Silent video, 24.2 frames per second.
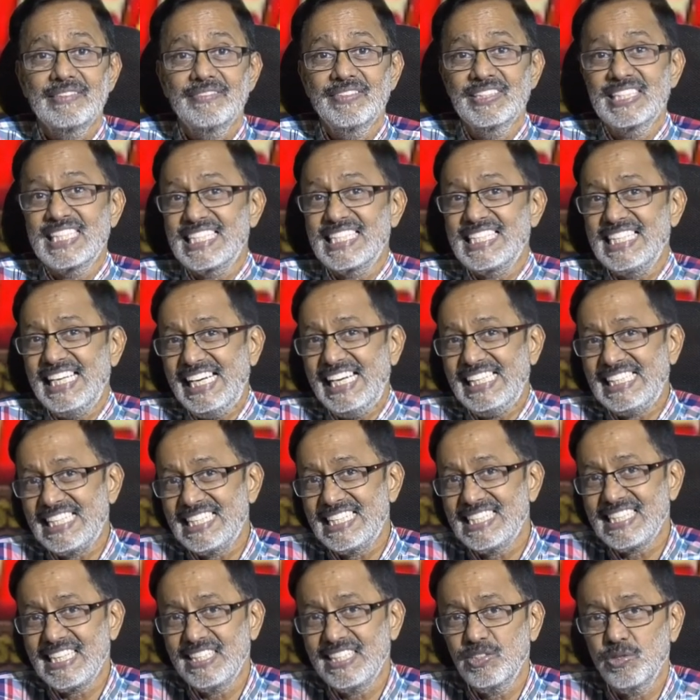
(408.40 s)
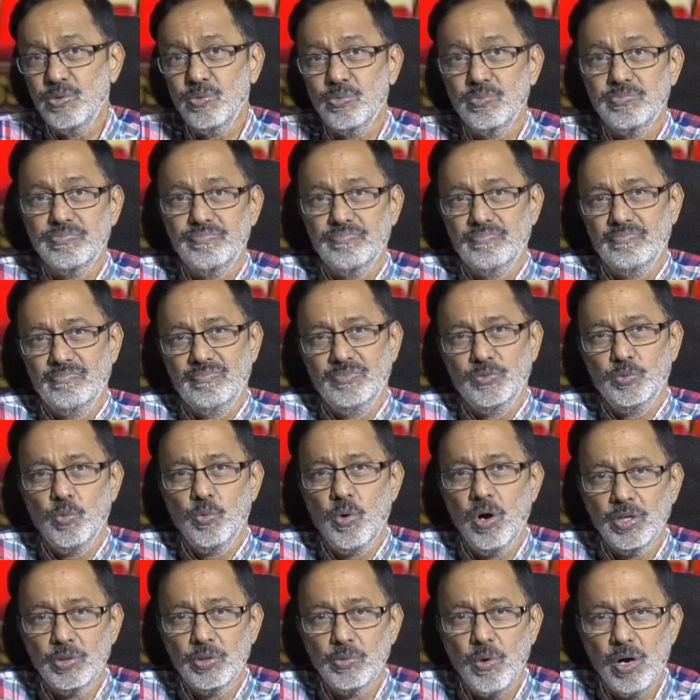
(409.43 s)
which is latest and you
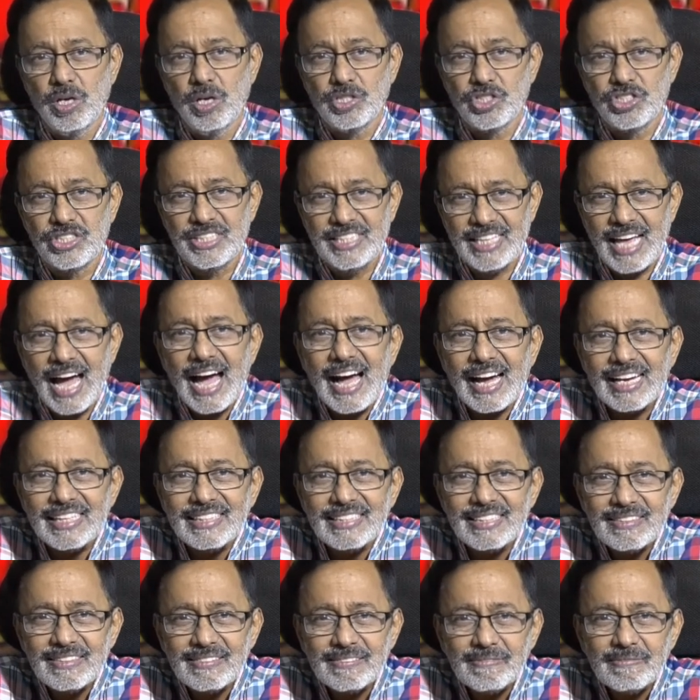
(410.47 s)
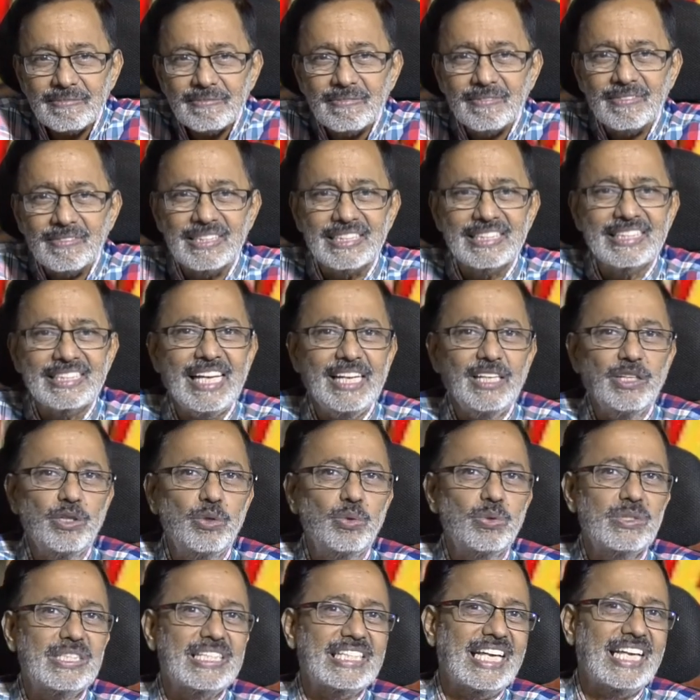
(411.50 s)
want to watch that, then
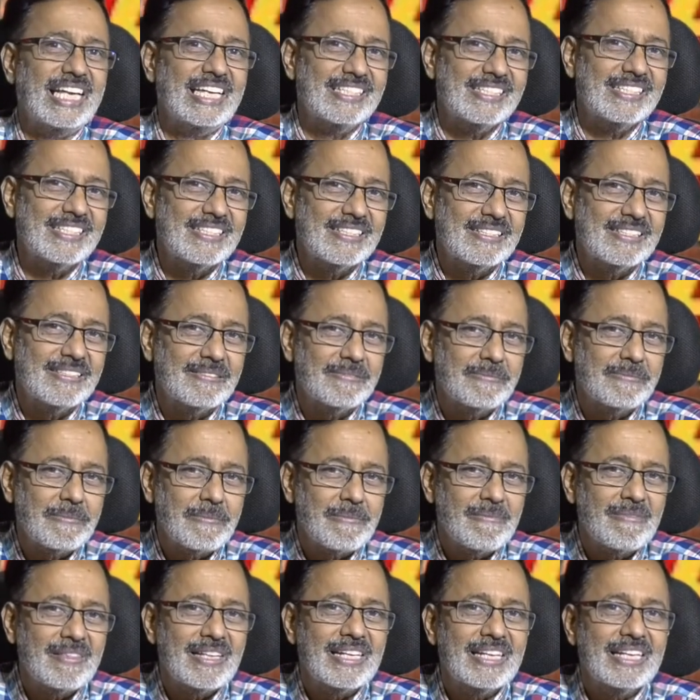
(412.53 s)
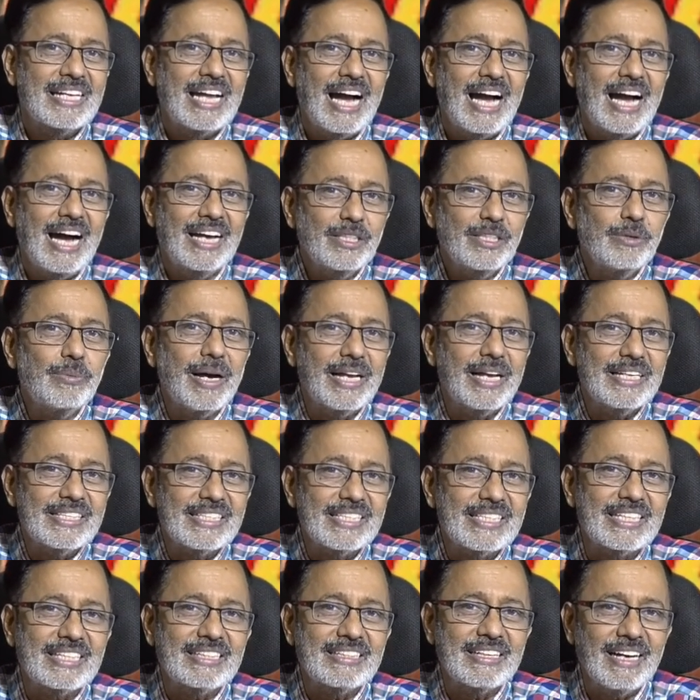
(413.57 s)
Lootcase.
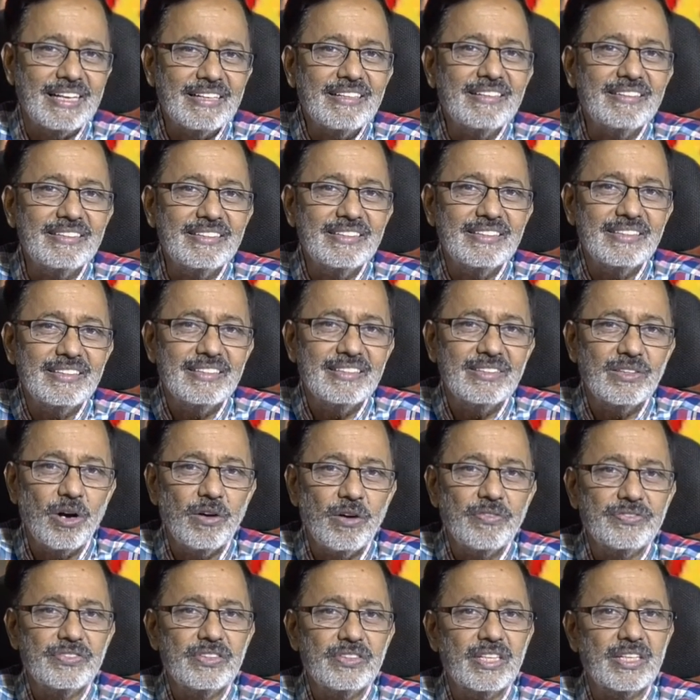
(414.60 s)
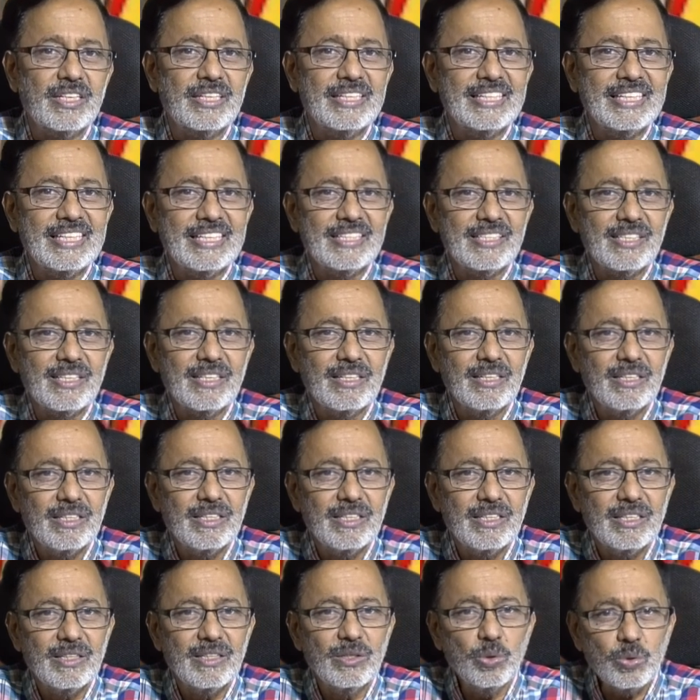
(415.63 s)
Otherwise, the color of the
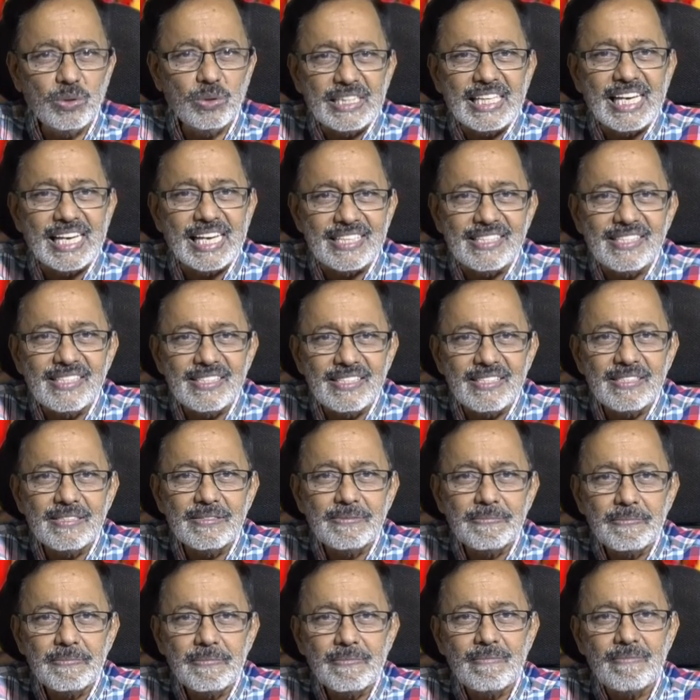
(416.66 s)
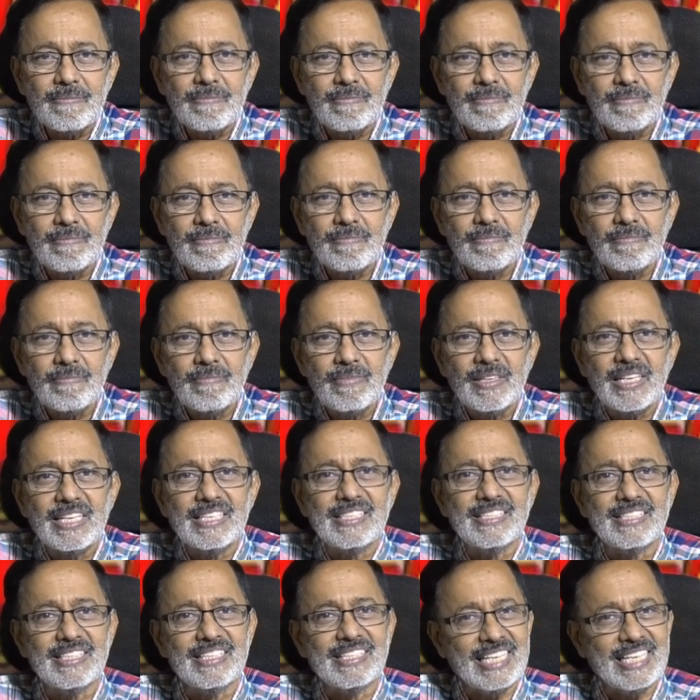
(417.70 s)
Lootcase
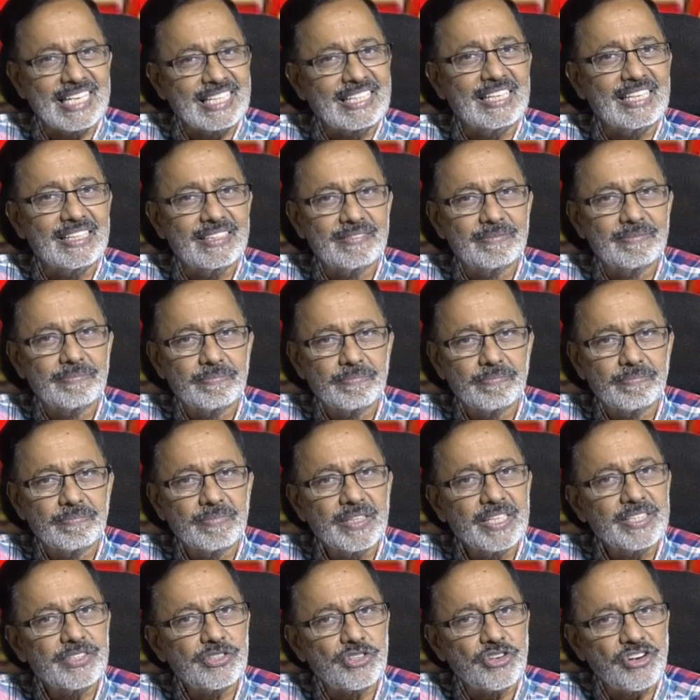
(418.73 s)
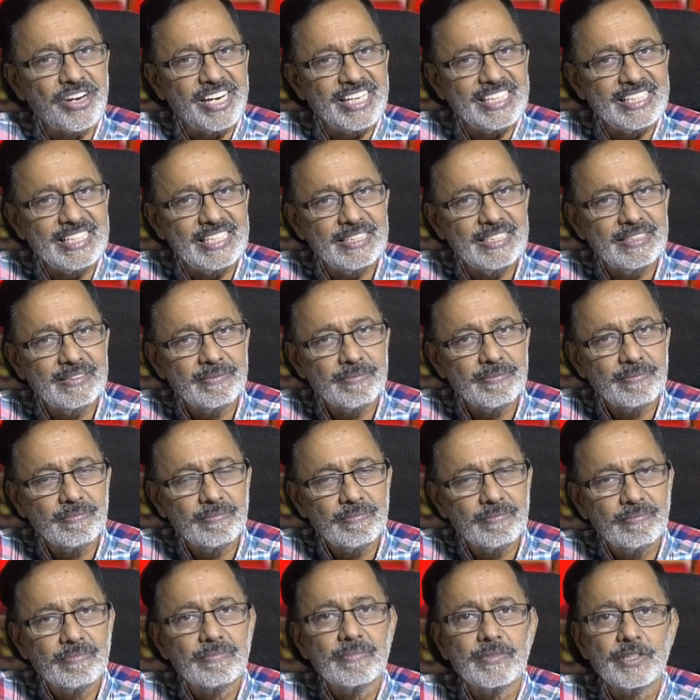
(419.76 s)
is the signal. It's red.
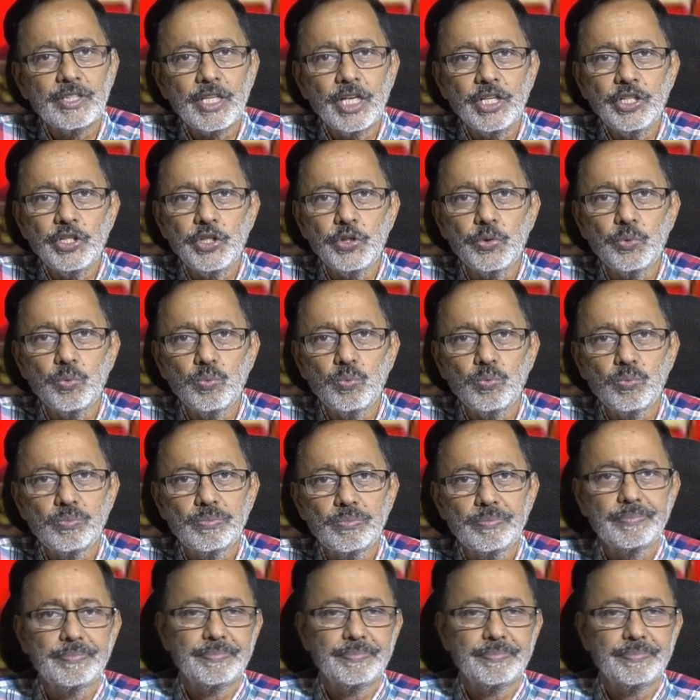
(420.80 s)
Thank you.